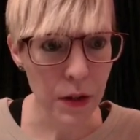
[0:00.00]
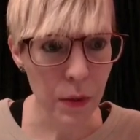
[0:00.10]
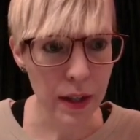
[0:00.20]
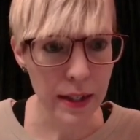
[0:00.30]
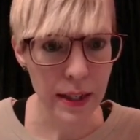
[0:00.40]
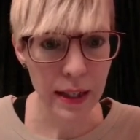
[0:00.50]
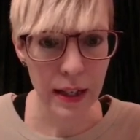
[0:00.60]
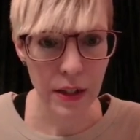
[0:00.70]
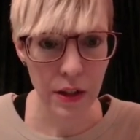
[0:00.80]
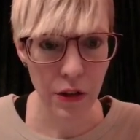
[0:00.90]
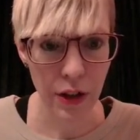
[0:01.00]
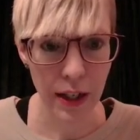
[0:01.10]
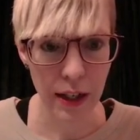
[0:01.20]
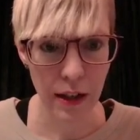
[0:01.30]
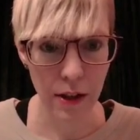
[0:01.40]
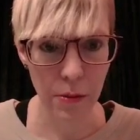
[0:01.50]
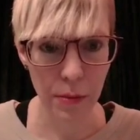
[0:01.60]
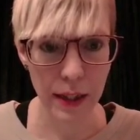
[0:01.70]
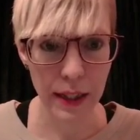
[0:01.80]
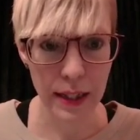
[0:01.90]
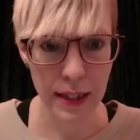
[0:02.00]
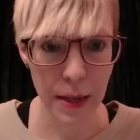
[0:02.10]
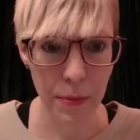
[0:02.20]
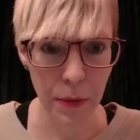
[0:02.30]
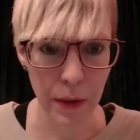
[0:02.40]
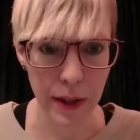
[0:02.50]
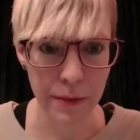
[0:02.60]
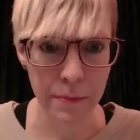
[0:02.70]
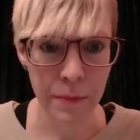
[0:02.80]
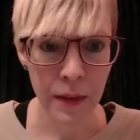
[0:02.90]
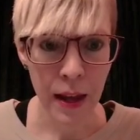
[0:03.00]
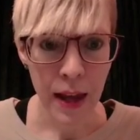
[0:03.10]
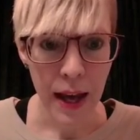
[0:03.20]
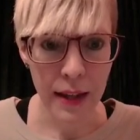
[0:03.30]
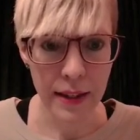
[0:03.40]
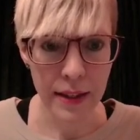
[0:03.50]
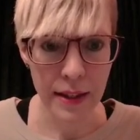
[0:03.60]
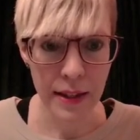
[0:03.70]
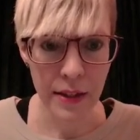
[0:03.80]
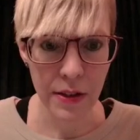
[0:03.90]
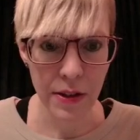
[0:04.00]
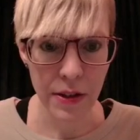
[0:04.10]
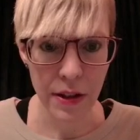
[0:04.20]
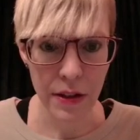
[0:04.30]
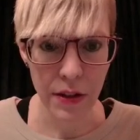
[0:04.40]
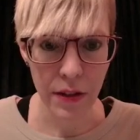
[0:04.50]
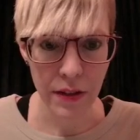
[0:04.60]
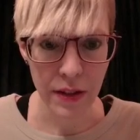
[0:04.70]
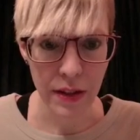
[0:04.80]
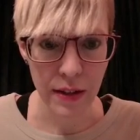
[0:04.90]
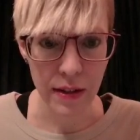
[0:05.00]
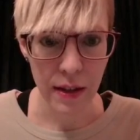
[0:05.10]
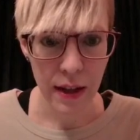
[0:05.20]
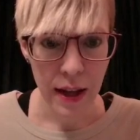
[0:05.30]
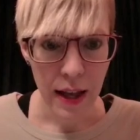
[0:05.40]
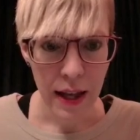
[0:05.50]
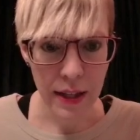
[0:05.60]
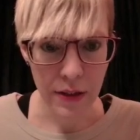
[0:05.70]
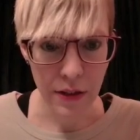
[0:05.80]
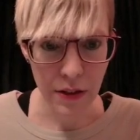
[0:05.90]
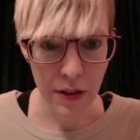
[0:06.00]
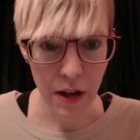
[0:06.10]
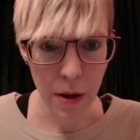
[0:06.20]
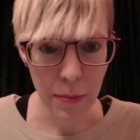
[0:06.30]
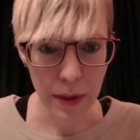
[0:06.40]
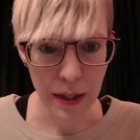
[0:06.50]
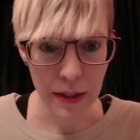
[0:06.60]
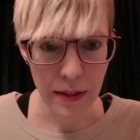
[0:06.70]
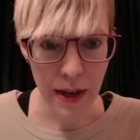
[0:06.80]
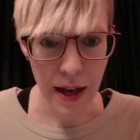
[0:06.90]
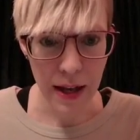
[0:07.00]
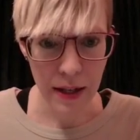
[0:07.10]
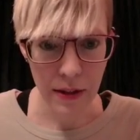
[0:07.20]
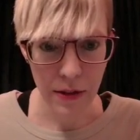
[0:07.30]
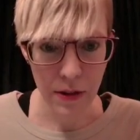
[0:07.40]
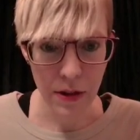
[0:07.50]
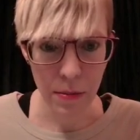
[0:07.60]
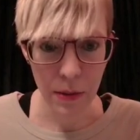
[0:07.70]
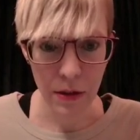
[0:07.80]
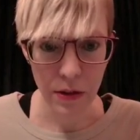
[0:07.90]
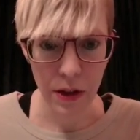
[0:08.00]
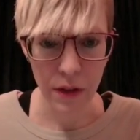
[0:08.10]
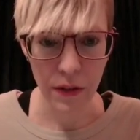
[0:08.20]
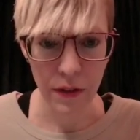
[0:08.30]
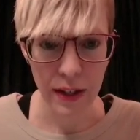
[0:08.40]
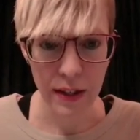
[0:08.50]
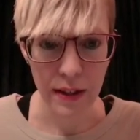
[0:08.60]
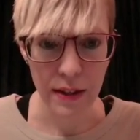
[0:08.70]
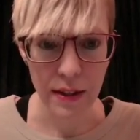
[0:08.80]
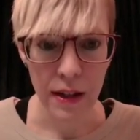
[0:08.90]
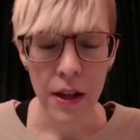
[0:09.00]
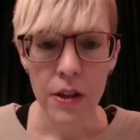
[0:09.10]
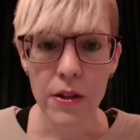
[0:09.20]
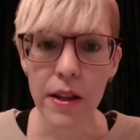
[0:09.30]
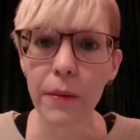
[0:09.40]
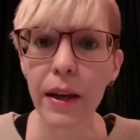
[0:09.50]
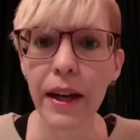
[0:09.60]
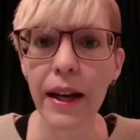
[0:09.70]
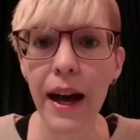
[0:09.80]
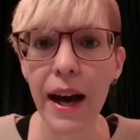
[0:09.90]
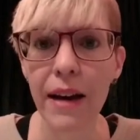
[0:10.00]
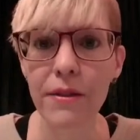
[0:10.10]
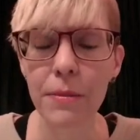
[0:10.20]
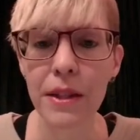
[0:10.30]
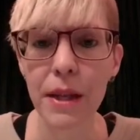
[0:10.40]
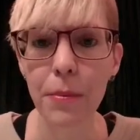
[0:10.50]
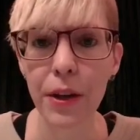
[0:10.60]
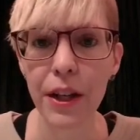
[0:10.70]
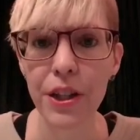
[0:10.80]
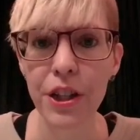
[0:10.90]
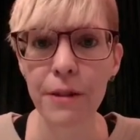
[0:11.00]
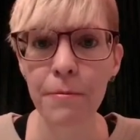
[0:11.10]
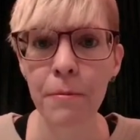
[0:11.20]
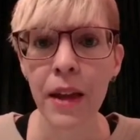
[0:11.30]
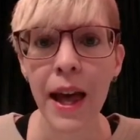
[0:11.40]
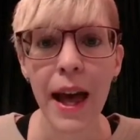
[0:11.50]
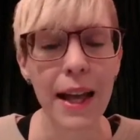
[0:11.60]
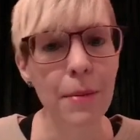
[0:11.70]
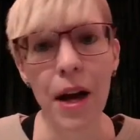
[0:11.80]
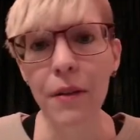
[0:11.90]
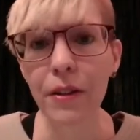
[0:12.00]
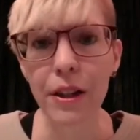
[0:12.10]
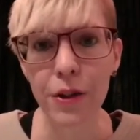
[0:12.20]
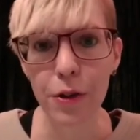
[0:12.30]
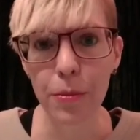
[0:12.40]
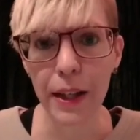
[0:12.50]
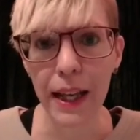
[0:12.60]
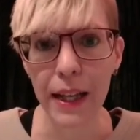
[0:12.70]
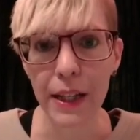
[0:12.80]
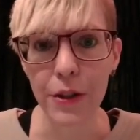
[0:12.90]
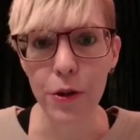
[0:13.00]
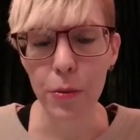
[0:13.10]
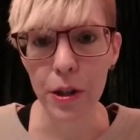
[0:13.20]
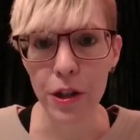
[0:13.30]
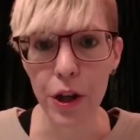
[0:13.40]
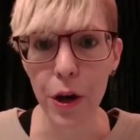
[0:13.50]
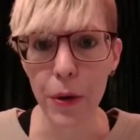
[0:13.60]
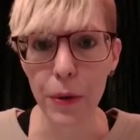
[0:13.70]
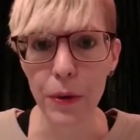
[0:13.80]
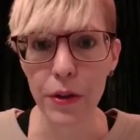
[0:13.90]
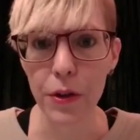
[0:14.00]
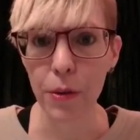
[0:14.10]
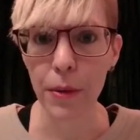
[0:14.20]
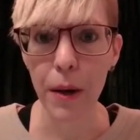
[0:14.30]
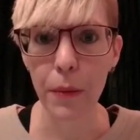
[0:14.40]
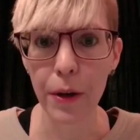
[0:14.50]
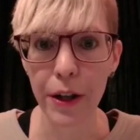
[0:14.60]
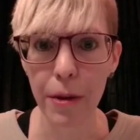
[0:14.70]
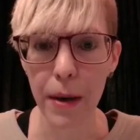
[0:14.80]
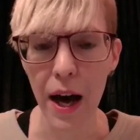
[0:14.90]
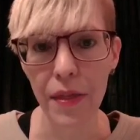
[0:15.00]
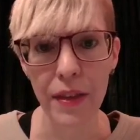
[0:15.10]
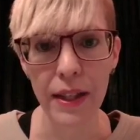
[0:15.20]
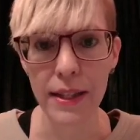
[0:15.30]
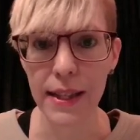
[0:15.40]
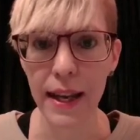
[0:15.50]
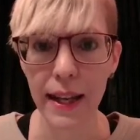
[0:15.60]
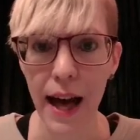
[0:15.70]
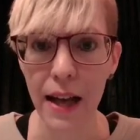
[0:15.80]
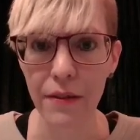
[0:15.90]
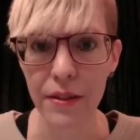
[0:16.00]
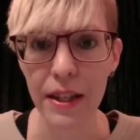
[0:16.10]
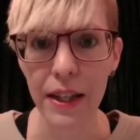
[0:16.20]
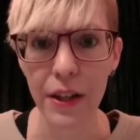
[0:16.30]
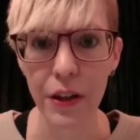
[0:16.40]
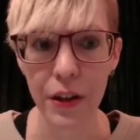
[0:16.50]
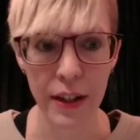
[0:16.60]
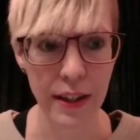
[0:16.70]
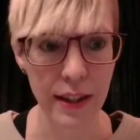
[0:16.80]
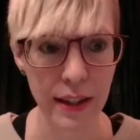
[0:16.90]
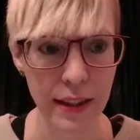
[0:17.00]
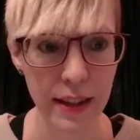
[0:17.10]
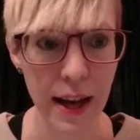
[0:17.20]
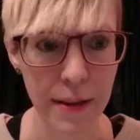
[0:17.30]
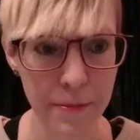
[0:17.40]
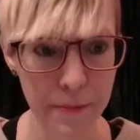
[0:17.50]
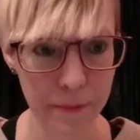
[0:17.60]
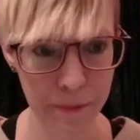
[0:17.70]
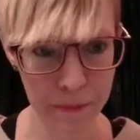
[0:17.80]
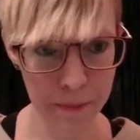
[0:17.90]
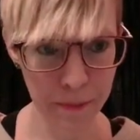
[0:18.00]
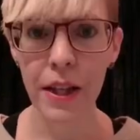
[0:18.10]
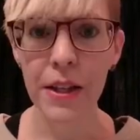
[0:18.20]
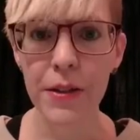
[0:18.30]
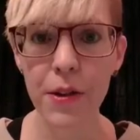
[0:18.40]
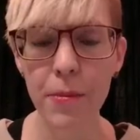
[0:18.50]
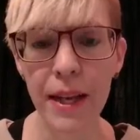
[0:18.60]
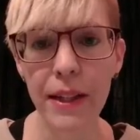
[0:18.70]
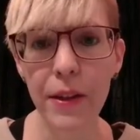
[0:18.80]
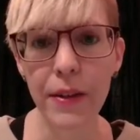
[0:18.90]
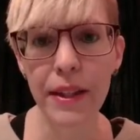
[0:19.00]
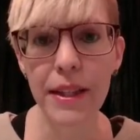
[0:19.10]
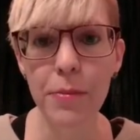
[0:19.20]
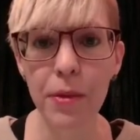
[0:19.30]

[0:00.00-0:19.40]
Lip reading: So what I did, I just created a completely separate one. And this inserts the services, inserts the companies, and inserts the Microsoft devices. So that way I have some separation and I'm not really duplicating too much code. So I'm not worried about things getting out of sync or anything like that. So to make loading this